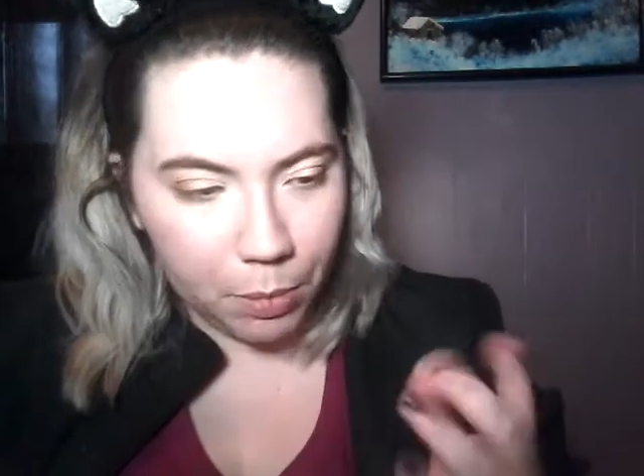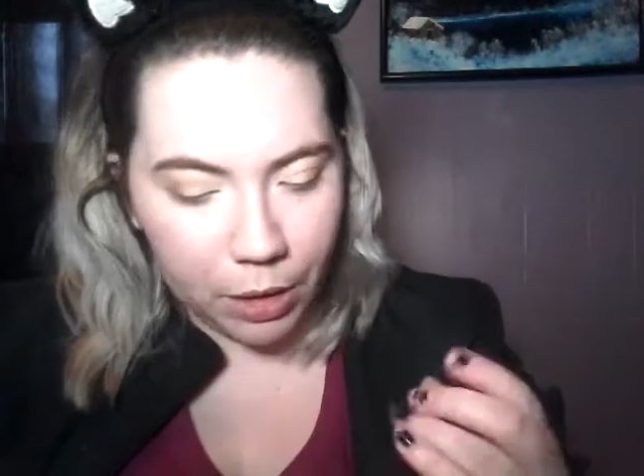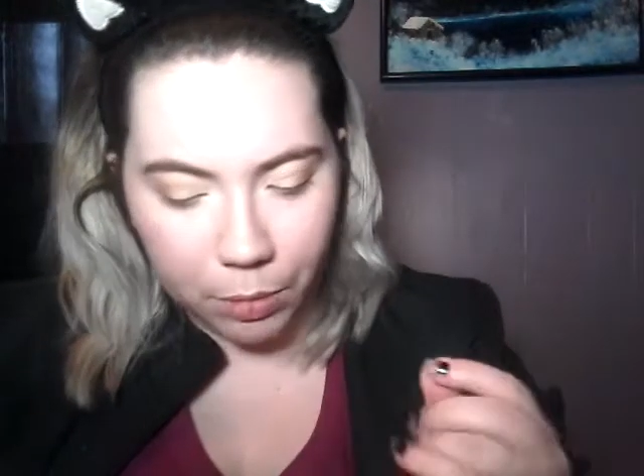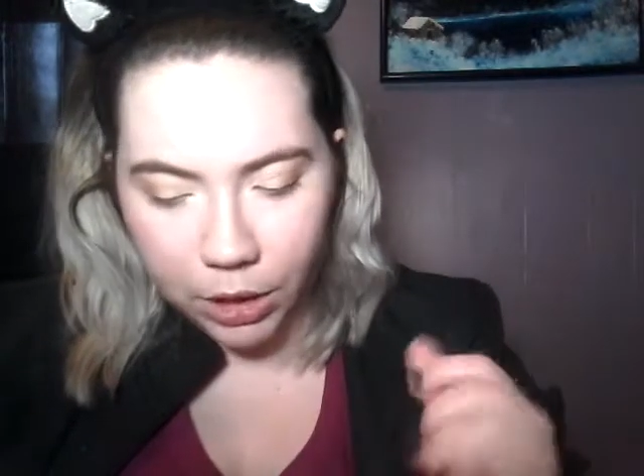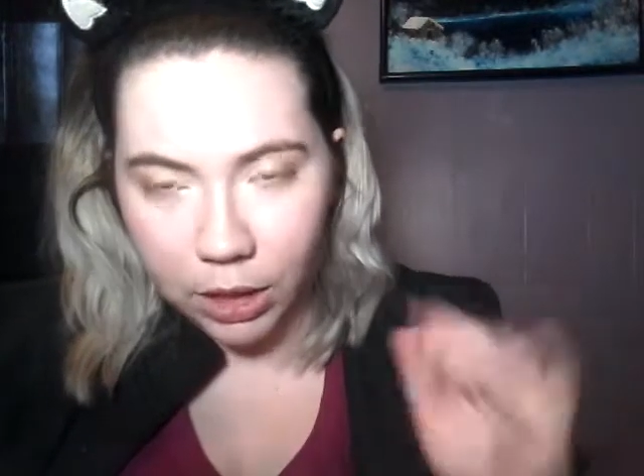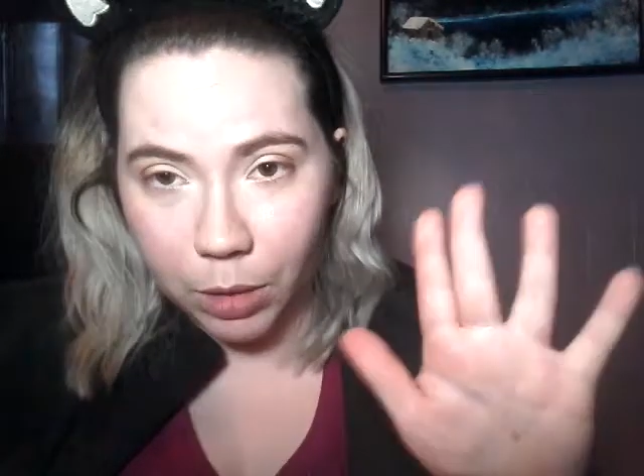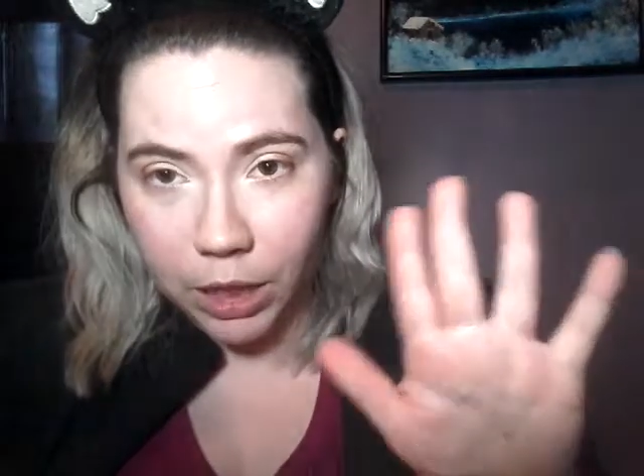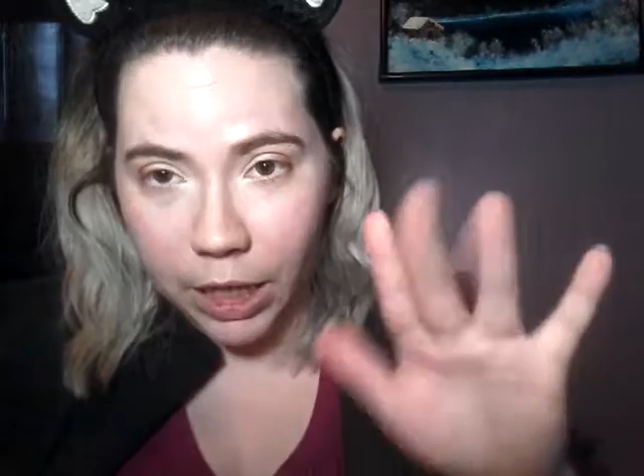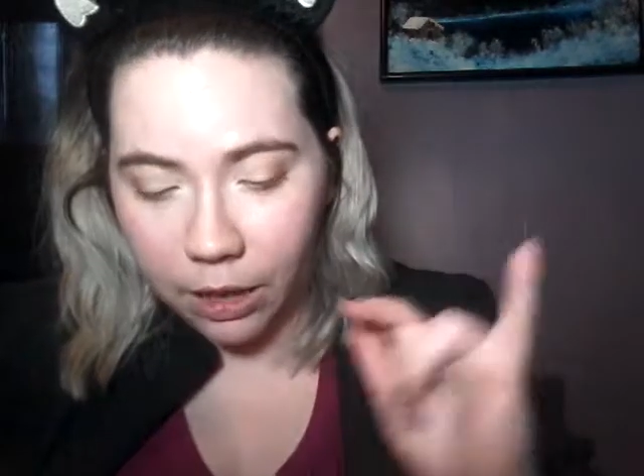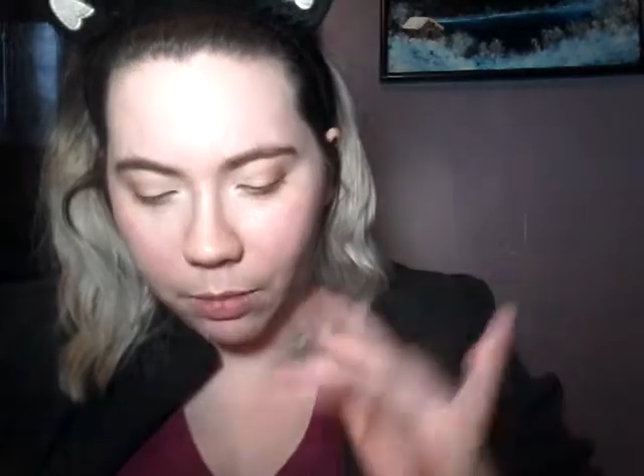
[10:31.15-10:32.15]
but I'm just going to be
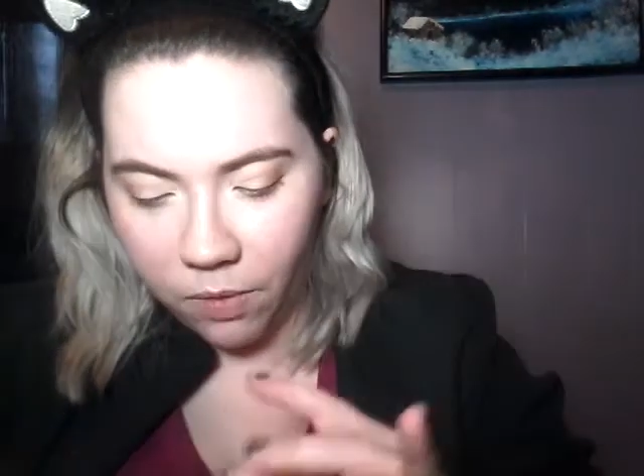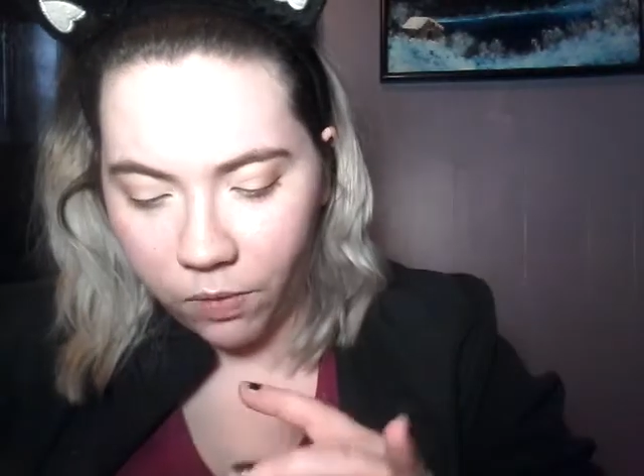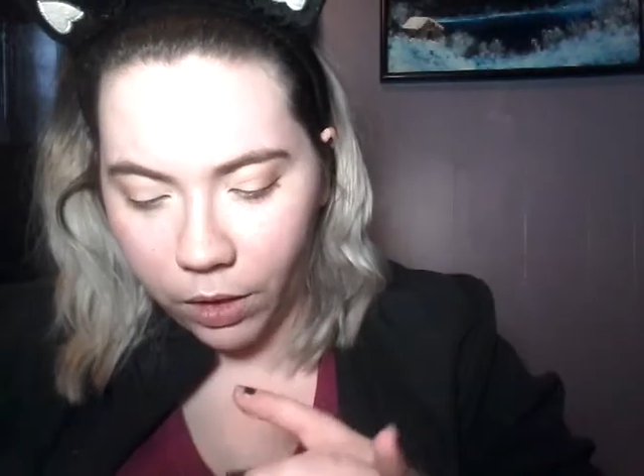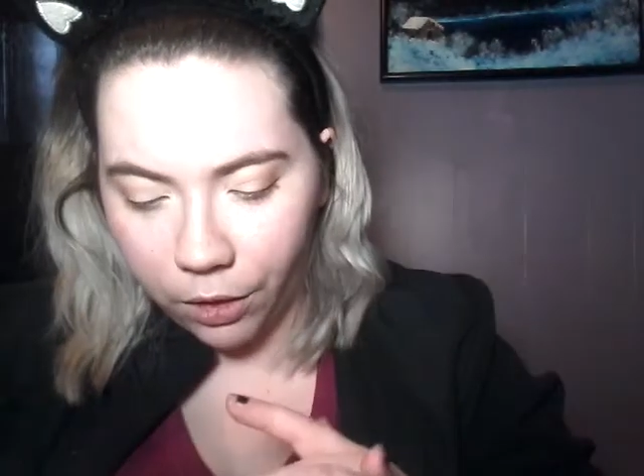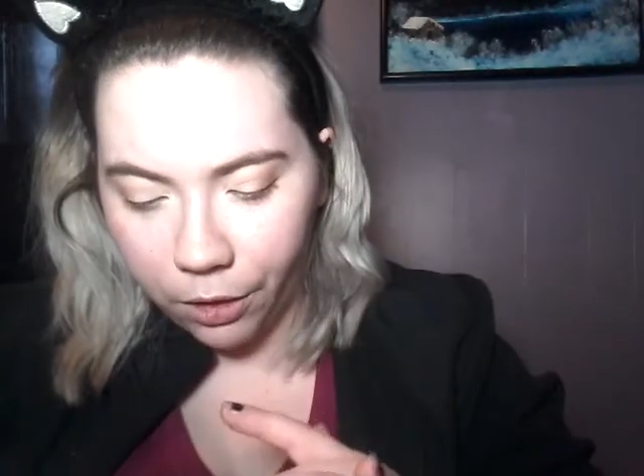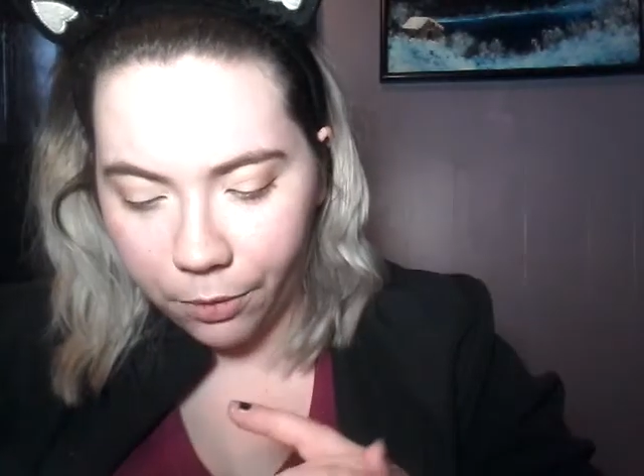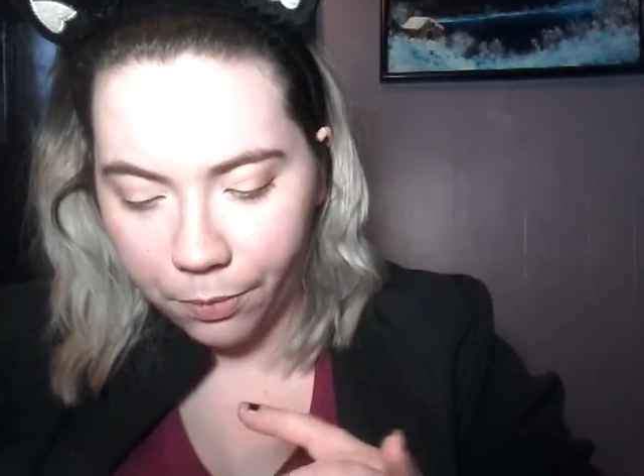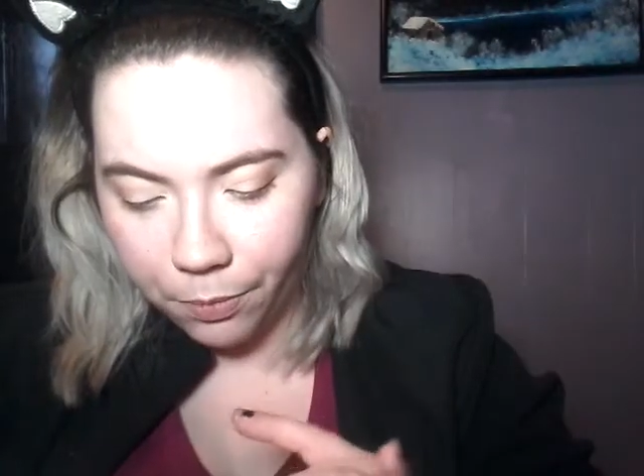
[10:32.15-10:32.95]
taking my finger